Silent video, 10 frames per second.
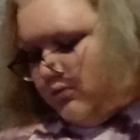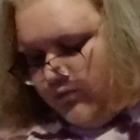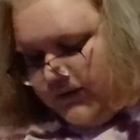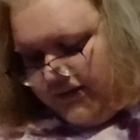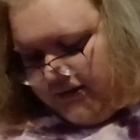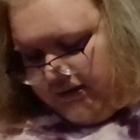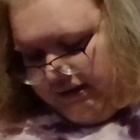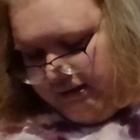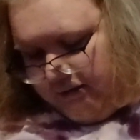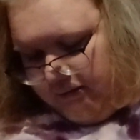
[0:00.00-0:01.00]
What the
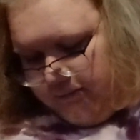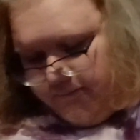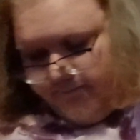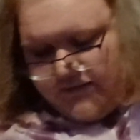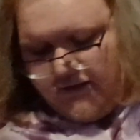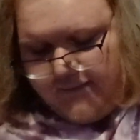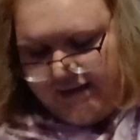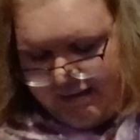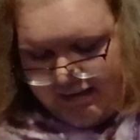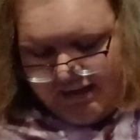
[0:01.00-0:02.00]
hell? Oh
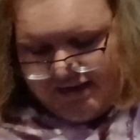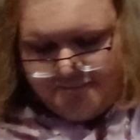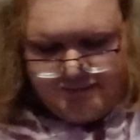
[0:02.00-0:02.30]
my god, I'm